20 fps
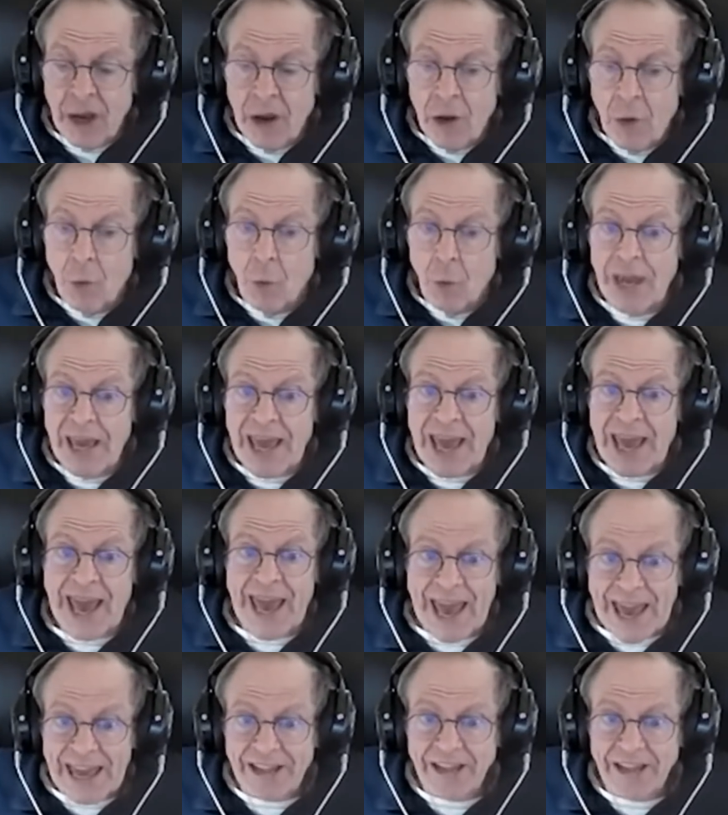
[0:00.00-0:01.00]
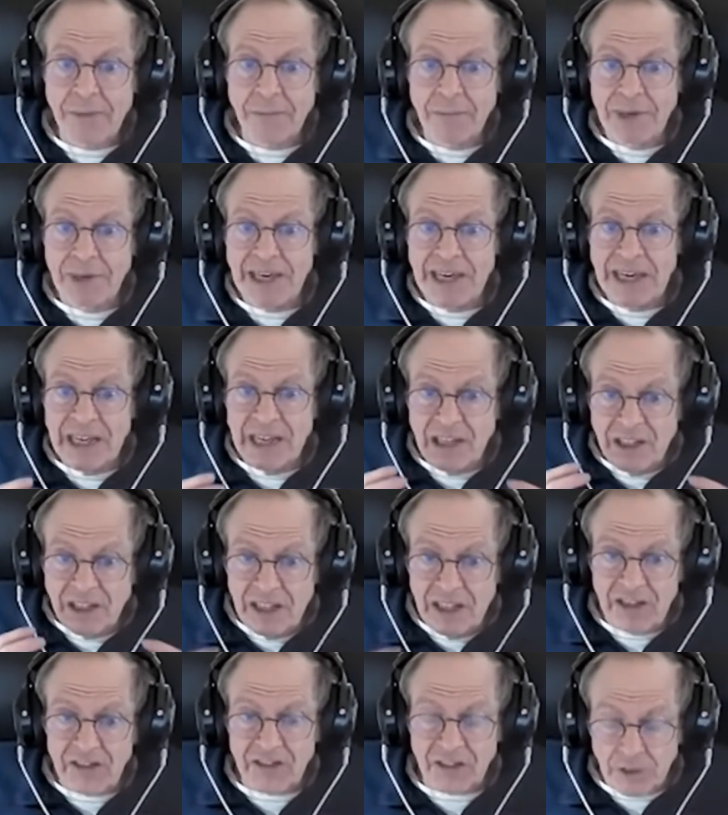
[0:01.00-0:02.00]
we had to be
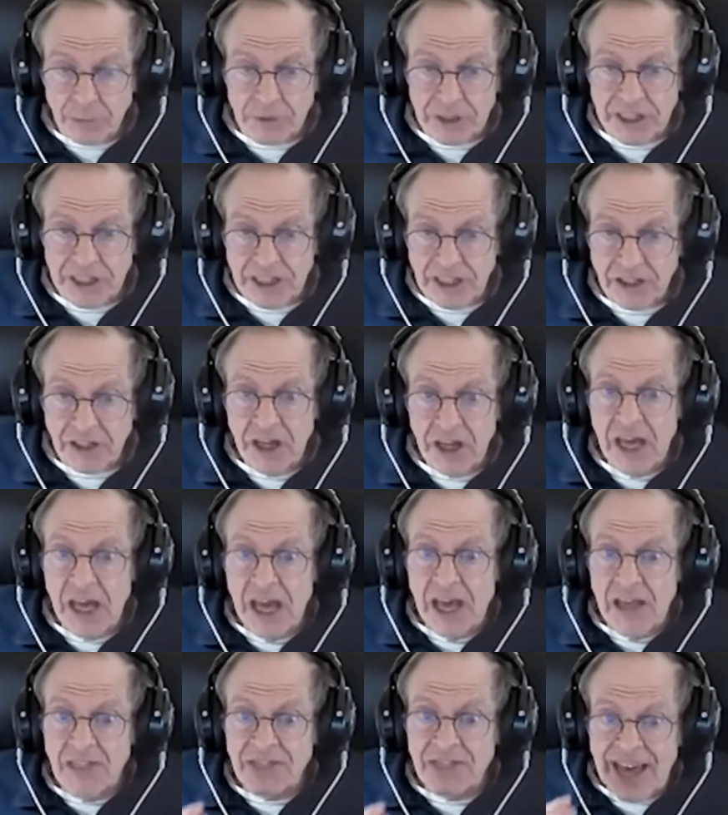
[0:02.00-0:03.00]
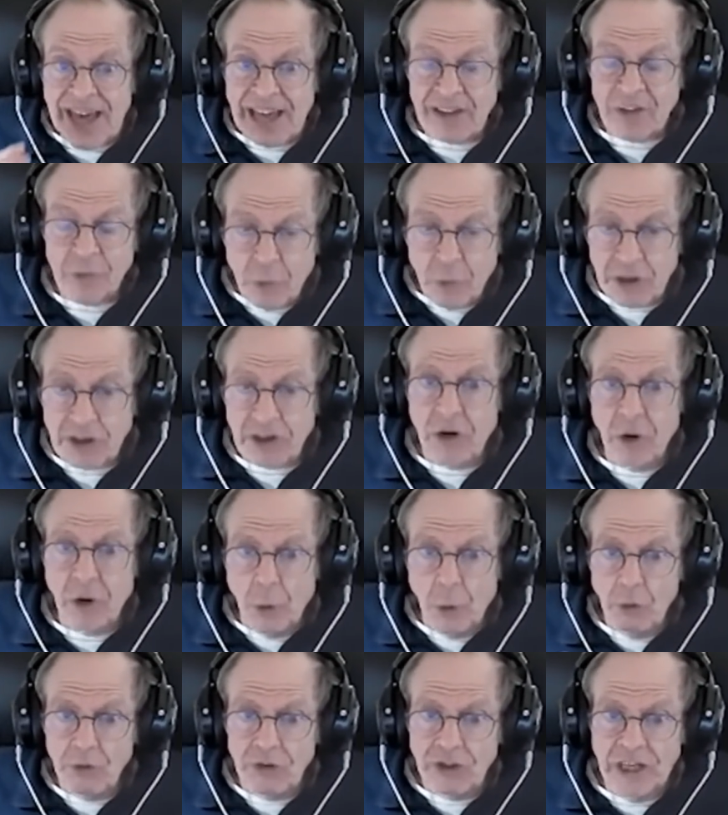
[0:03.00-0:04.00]
disciplined. That's what
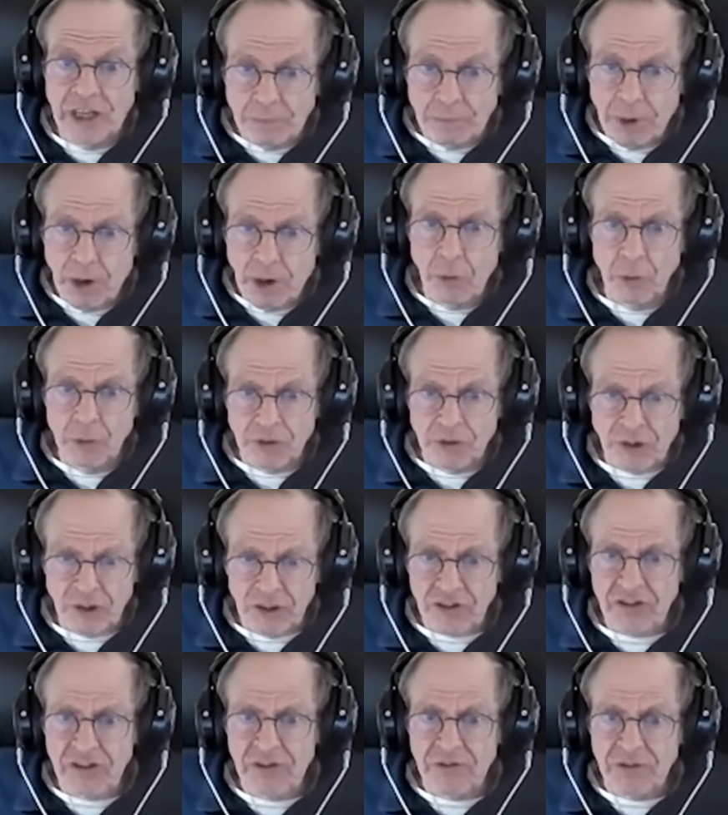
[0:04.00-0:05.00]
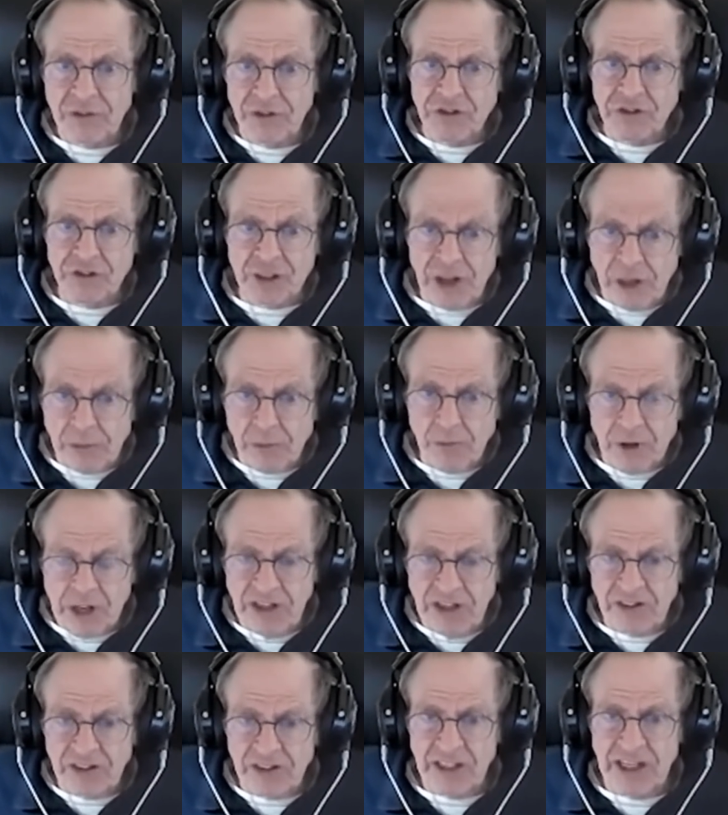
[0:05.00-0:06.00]
gold imposes. For some
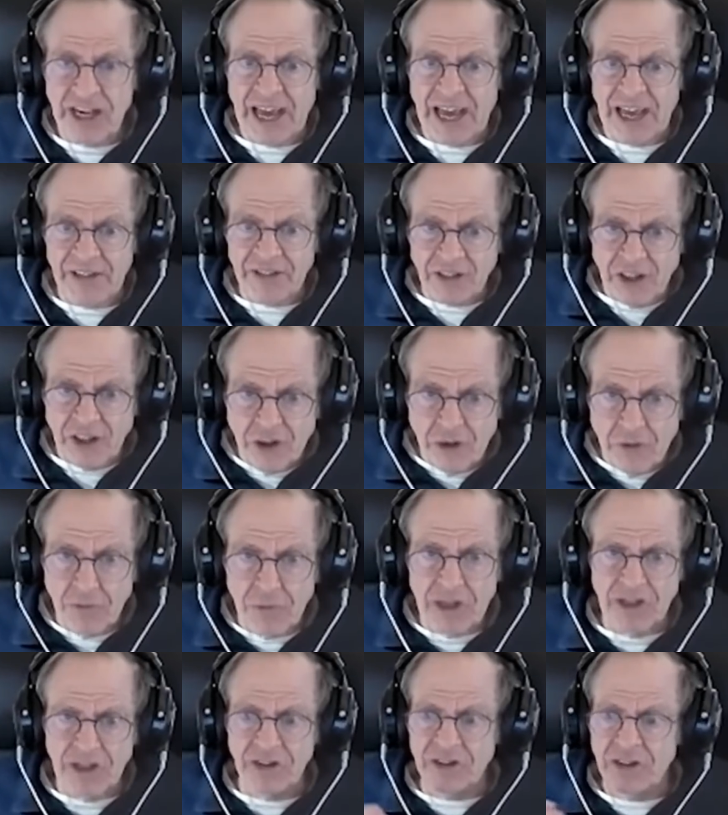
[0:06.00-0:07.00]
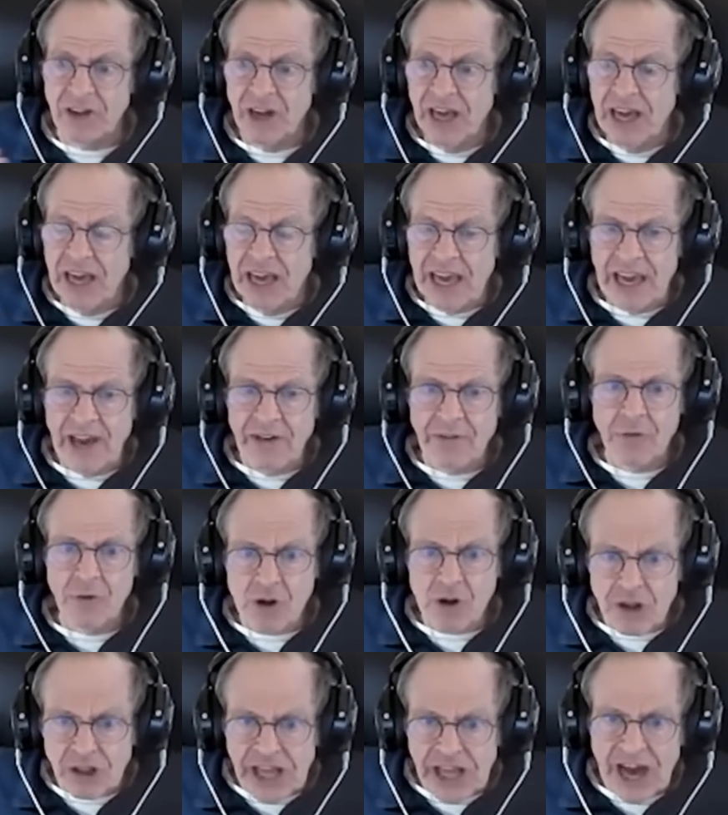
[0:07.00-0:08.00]
reason, as humans, if we're
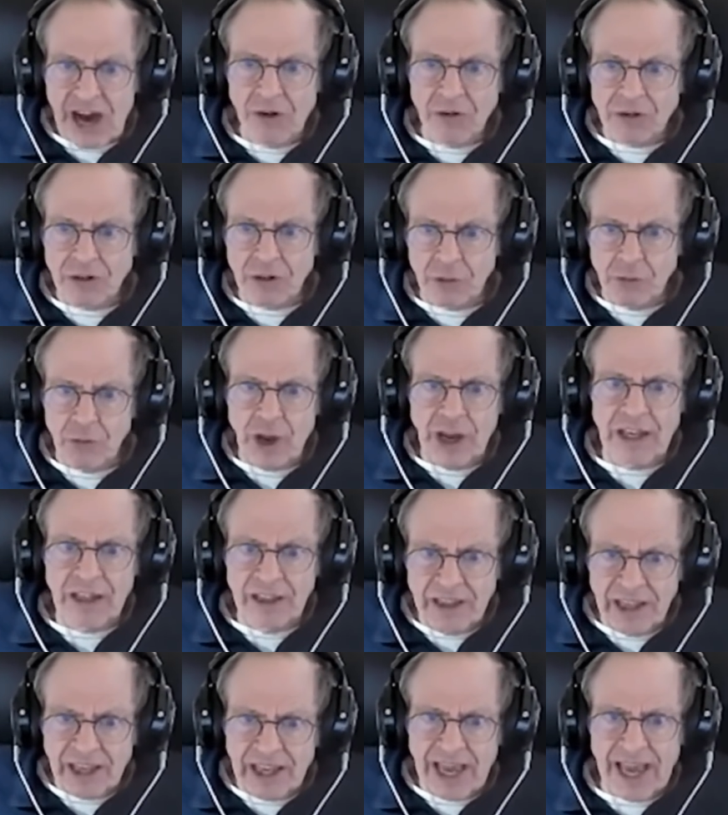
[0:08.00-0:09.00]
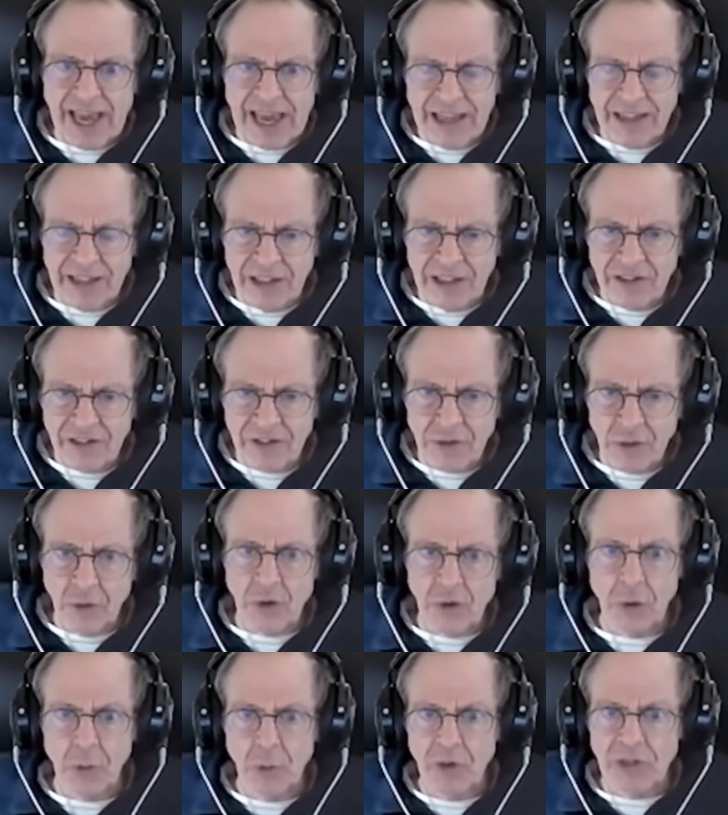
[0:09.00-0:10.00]
allowed to raid the candy
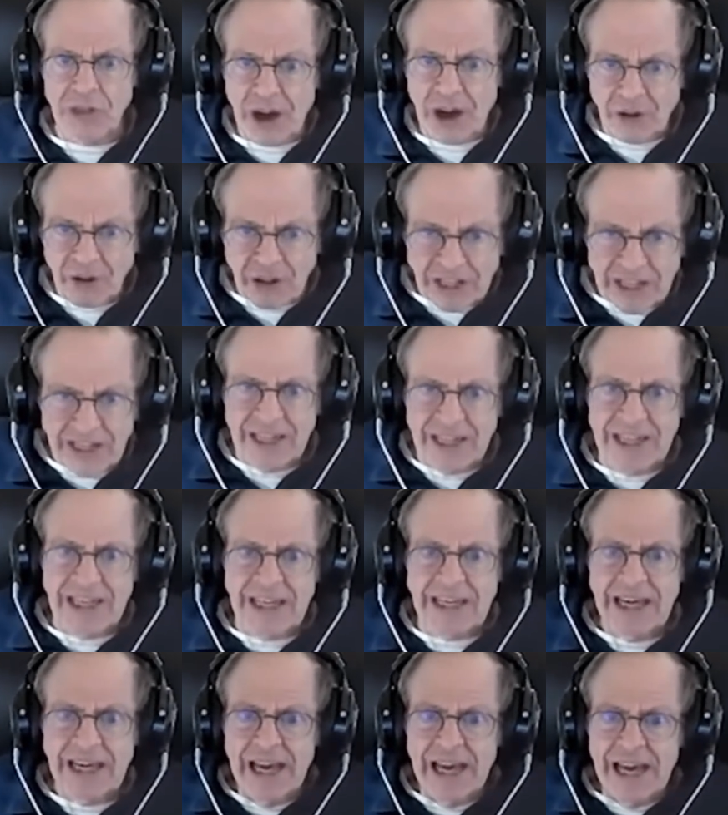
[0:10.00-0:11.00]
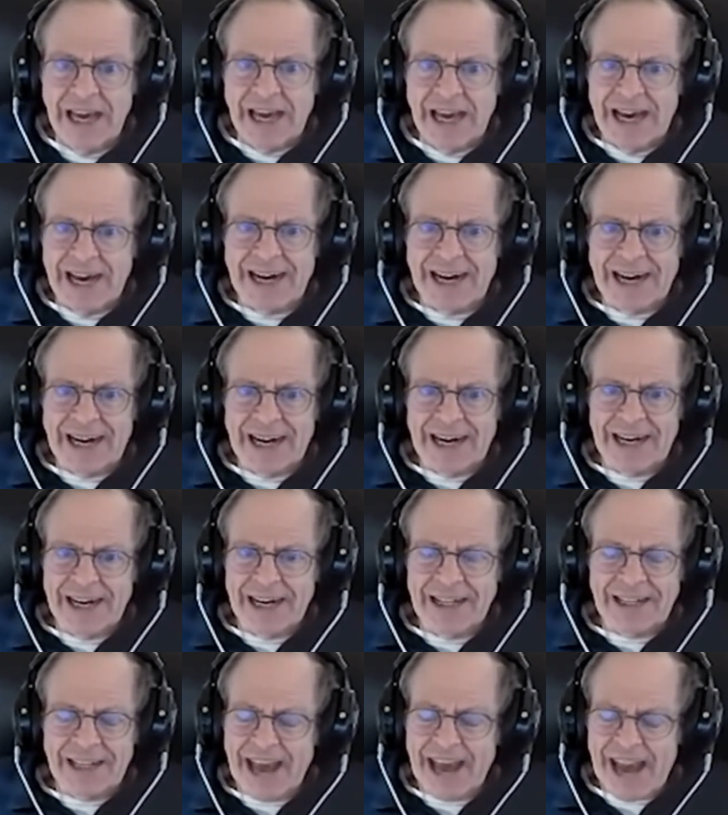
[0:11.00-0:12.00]
store without any
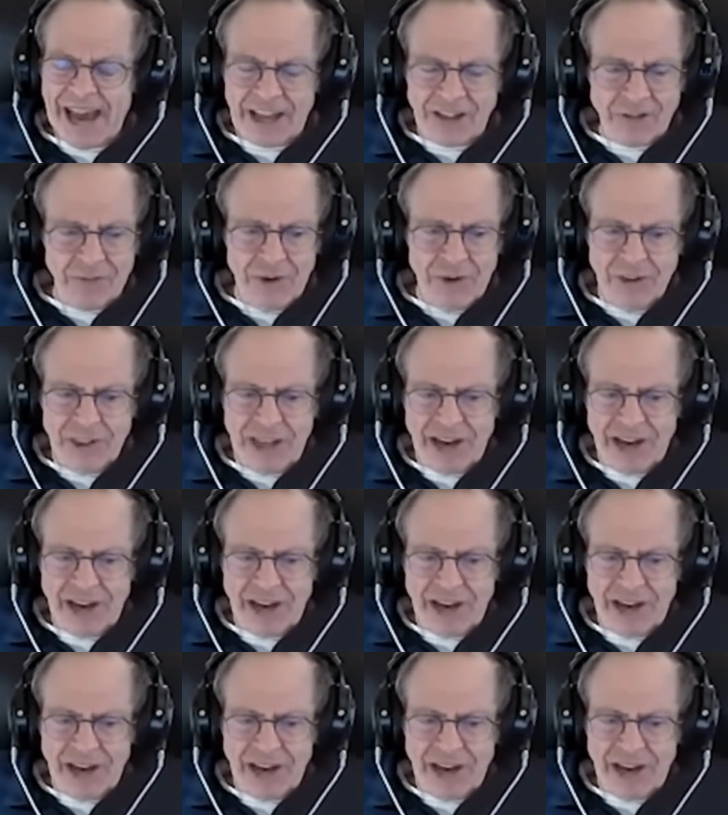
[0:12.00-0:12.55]
attachment,